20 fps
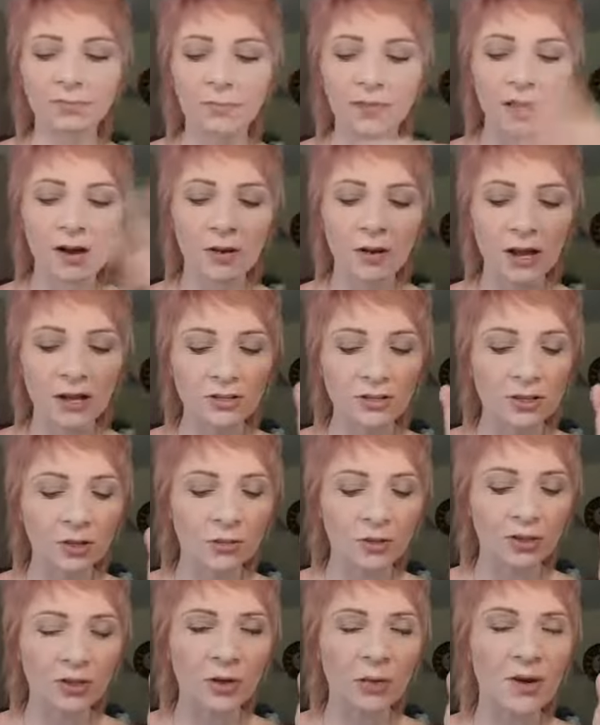we had so
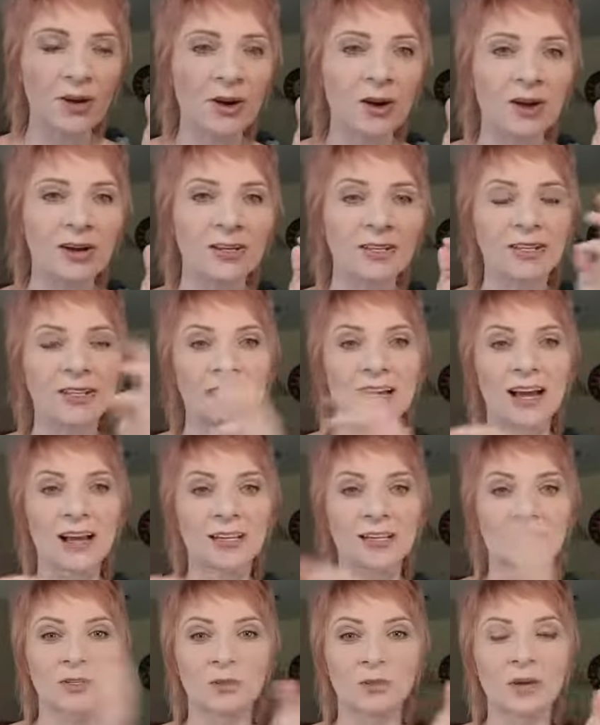much going on in the
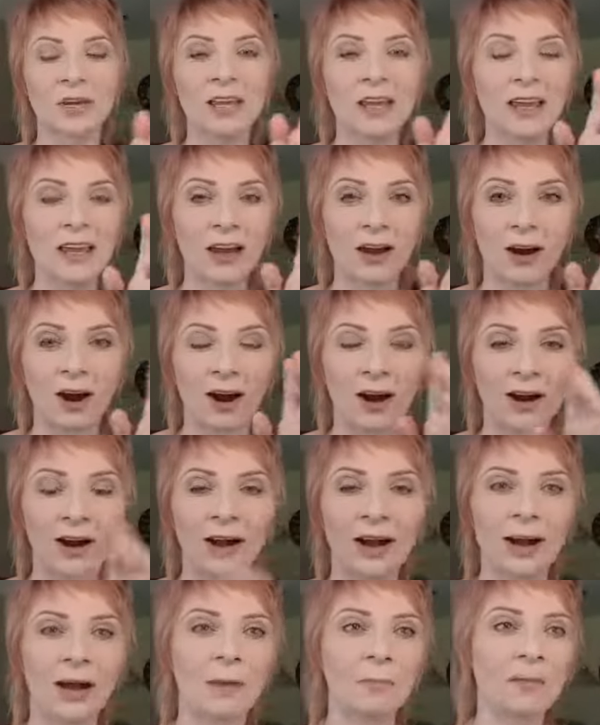last week here
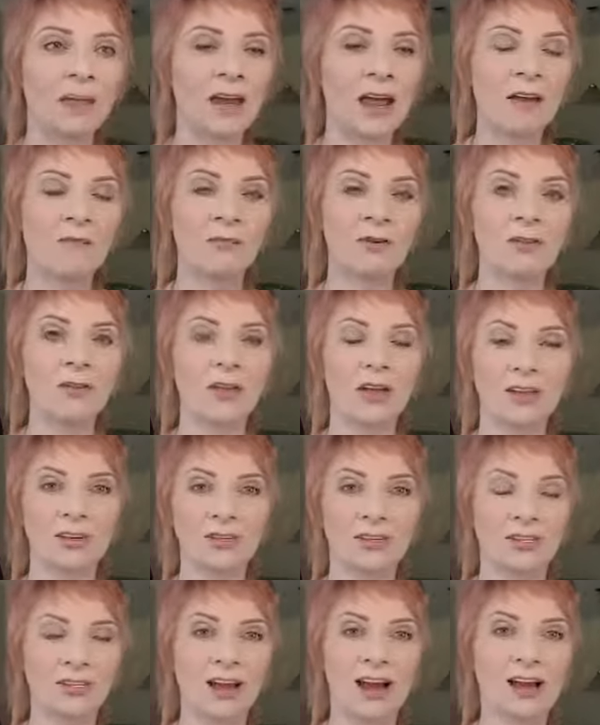that everything
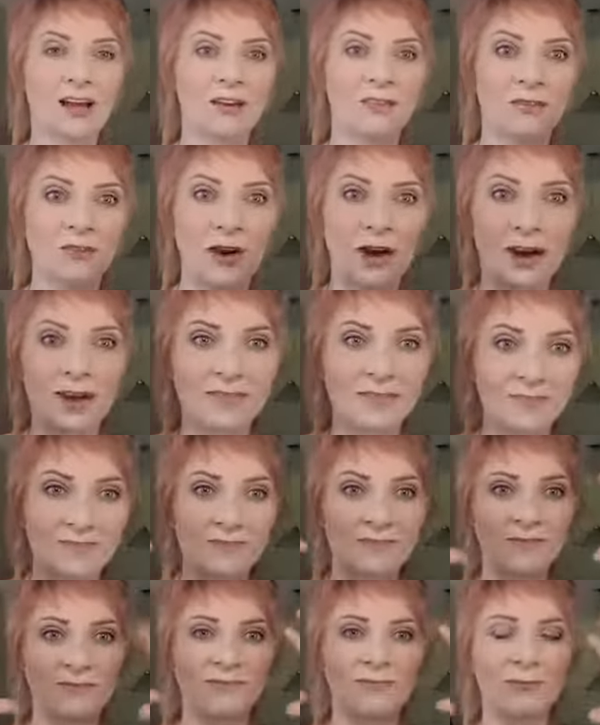just kind of got
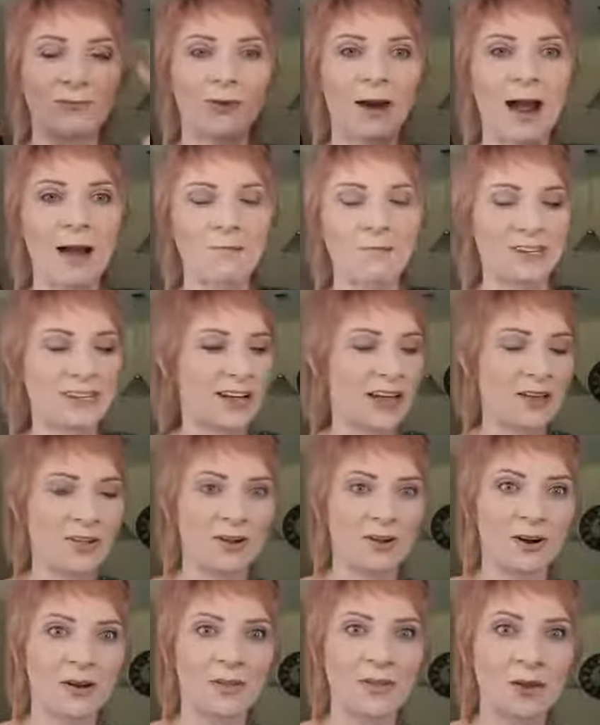crammed
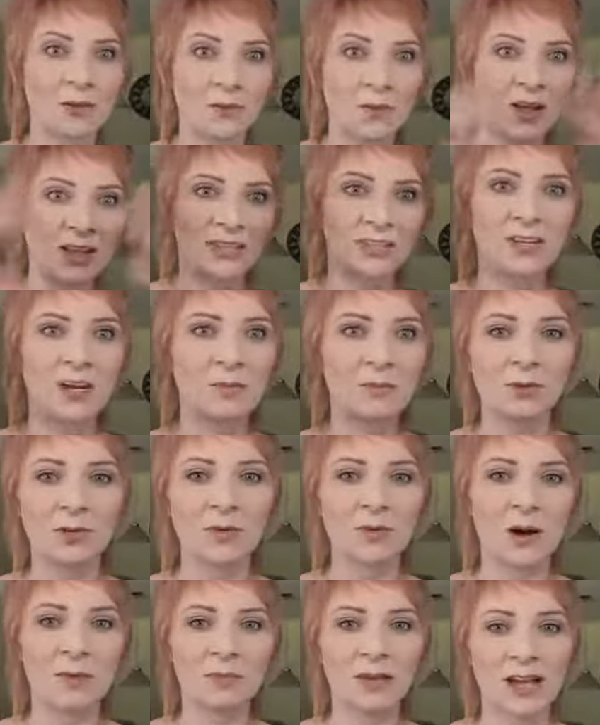together, and then Wednesday
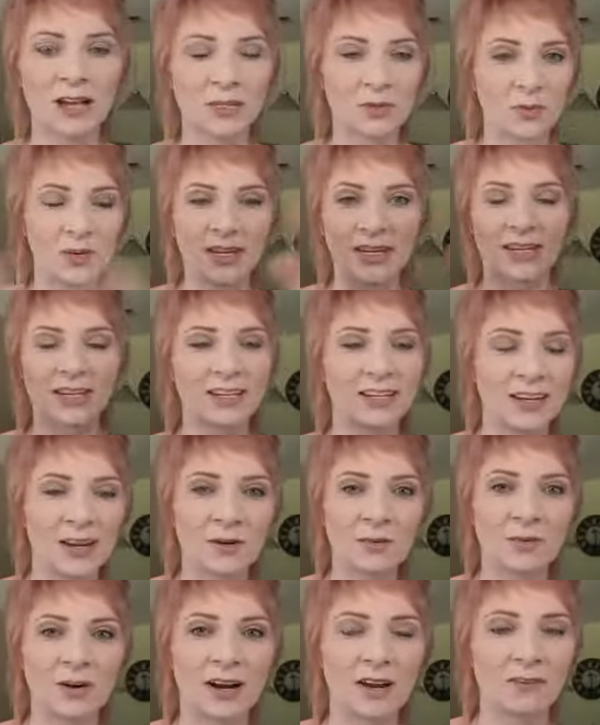blew up last week
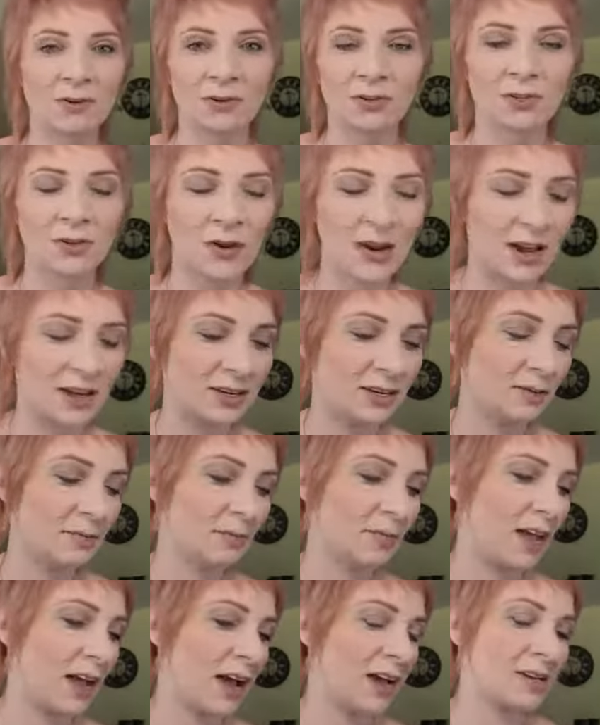and whatever. So I had
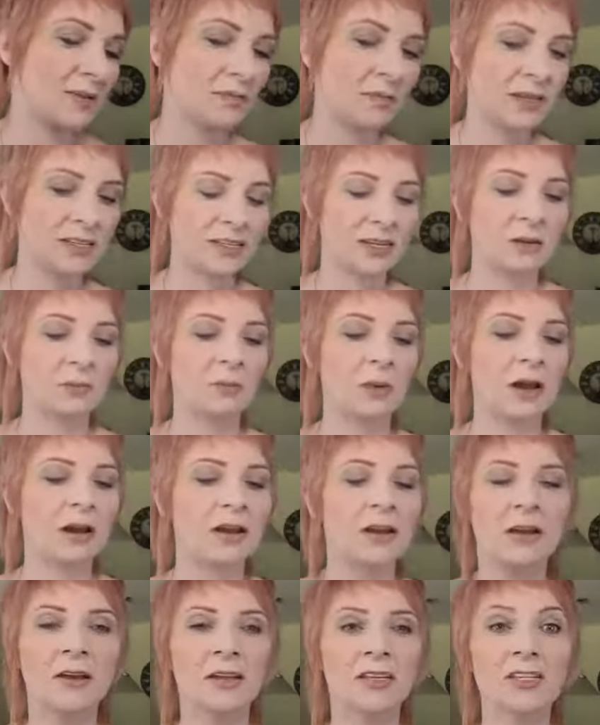to miss it.
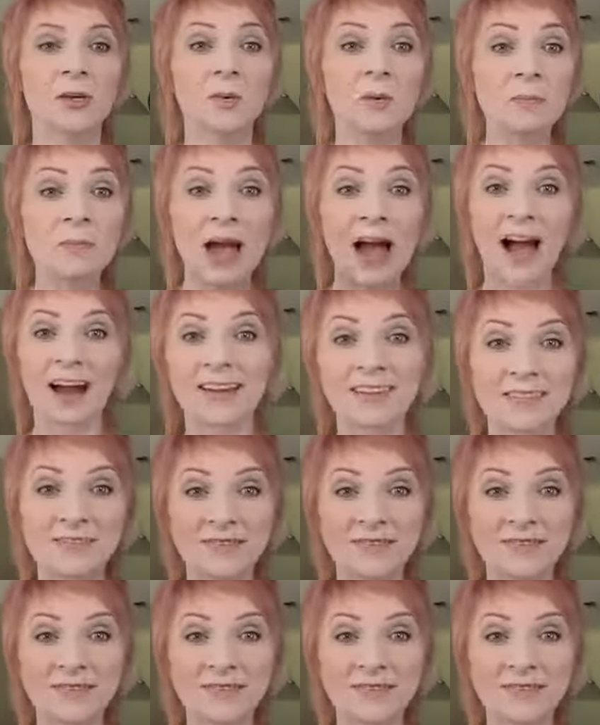But so we're back.